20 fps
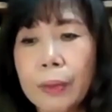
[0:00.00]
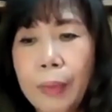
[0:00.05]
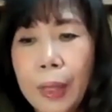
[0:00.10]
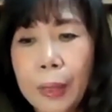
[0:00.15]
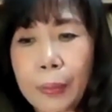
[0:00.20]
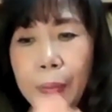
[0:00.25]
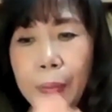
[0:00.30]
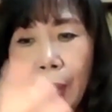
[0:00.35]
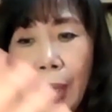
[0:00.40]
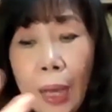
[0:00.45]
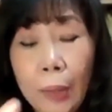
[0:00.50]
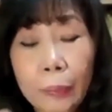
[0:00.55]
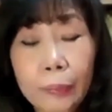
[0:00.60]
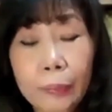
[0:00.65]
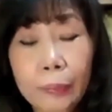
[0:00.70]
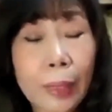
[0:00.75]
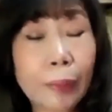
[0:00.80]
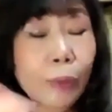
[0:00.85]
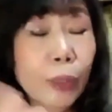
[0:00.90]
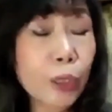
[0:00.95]
maybe help
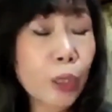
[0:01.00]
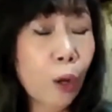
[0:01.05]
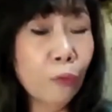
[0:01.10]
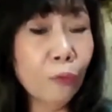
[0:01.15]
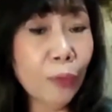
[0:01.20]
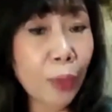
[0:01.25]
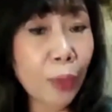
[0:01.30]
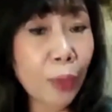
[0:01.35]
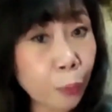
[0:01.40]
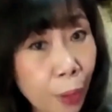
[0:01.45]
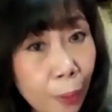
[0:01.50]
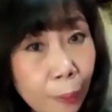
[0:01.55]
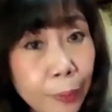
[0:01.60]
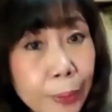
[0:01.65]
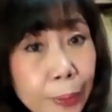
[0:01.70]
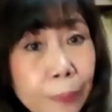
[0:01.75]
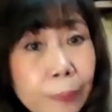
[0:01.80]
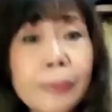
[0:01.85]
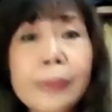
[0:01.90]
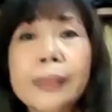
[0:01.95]
them solve their
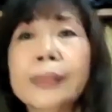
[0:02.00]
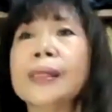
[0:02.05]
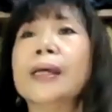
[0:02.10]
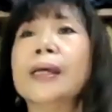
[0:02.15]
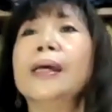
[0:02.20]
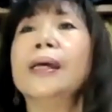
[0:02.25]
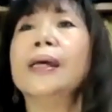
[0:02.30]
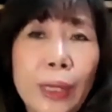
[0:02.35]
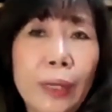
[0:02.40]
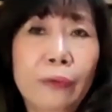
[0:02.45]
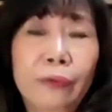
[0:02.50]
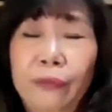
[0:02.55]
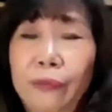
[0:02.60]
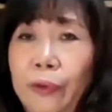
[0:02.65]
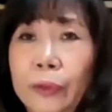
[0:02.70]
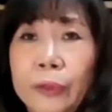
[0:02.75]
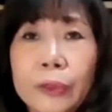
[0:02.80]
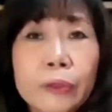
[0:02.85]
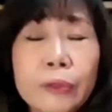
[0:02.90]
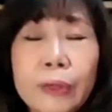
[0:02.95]
problems. We have
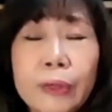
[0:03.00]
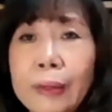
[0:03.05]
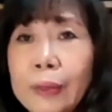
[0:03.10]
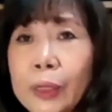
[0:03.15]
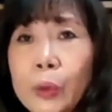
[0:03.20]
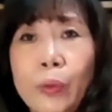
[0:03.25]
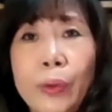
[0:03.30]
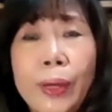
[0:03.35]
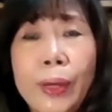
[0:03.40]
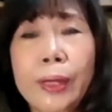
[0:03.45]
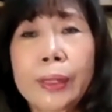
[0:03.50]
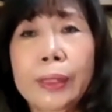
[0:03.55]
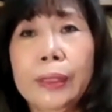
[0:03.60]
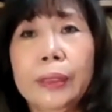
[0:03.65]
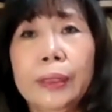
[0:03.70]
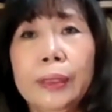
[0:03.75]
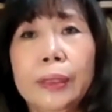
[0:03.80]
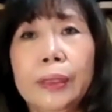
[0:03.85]
photographs where